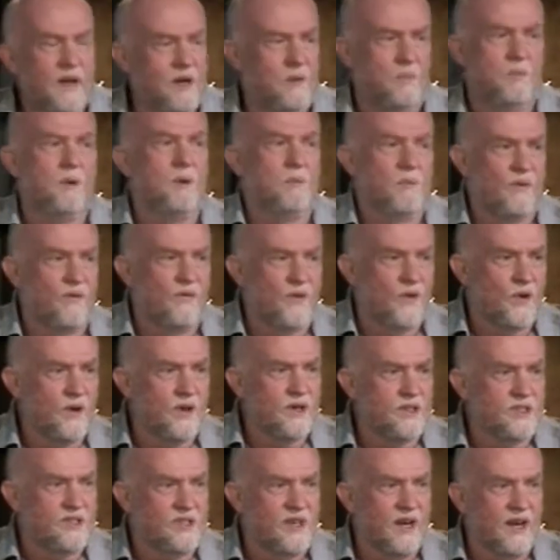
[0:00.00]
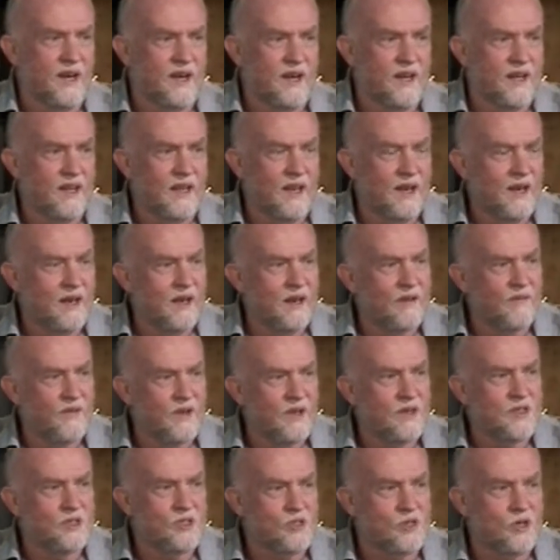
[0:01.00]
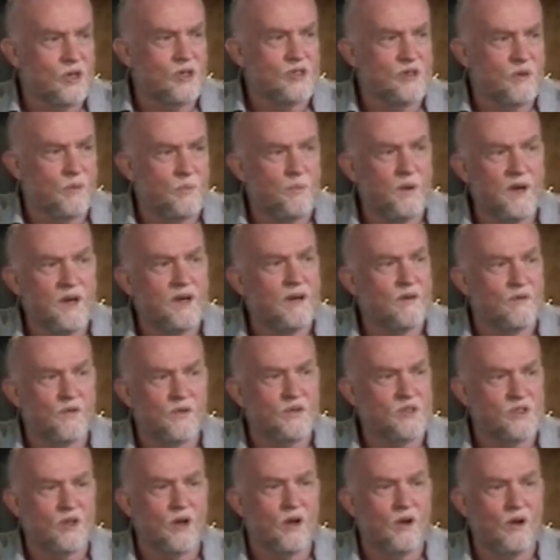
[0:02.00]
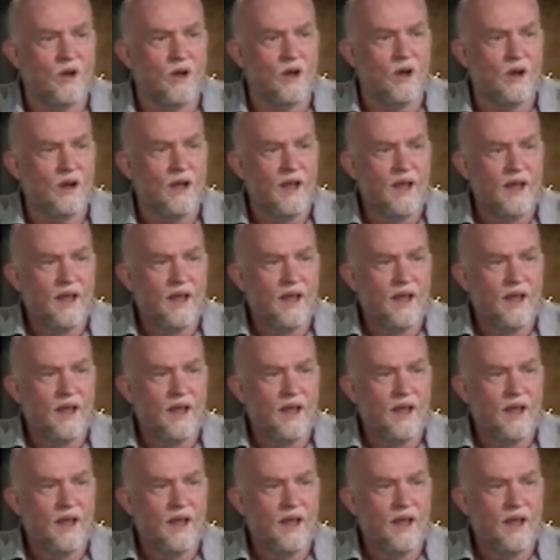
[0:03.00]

people, for goodness sake, that live in this church, have been here for so long,